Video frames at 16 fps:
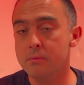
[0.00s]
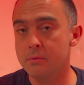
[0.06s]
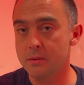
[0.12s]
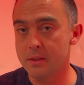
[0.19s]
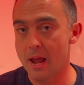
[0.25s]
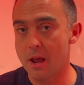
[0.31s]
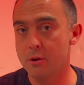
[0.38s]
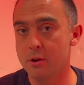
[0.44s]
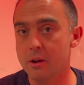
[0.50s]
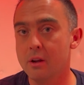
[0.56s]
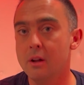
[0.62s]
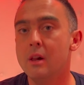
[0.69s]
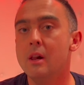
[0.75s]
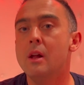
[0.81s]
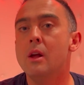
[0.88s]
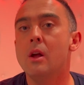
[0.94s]
Now,
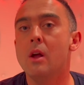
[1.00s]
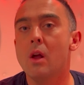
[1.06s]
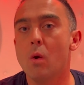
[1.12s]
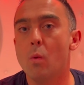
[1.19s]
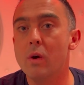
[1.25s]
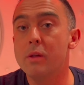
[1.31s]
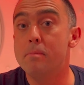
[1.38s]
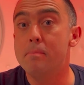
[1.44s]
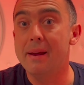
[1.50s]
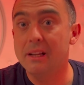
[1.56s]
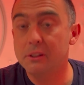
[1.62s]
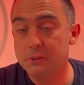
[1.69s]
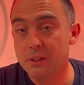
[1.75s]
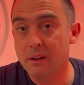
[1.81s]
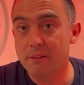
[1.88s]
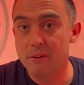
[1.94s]
with
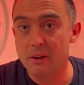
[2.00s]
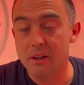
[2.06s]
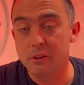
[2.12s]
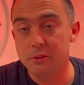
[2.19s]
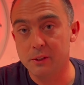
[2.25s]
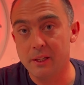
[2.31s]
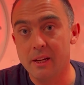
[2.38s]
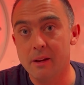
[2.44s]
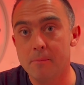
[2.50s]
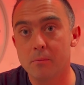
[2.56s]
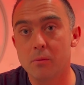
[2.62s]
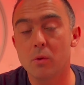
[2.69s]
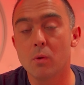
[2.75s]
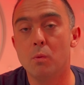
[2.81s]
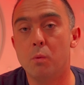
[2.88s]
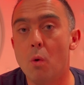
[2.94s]
basic free at sea,
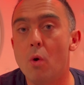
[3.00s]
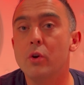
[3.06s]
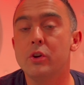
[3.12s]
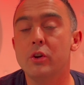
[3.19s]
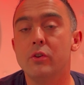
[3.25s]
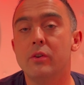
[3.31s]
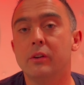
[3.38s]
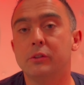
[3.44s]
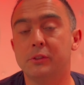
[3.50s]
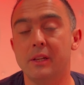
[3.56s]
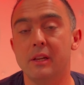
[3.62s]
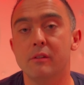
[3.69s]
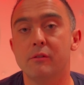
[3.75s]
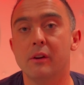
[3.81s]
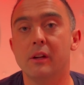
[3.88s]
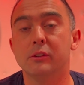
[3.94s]
what you
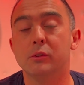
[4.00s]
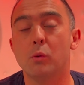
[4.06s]
receive is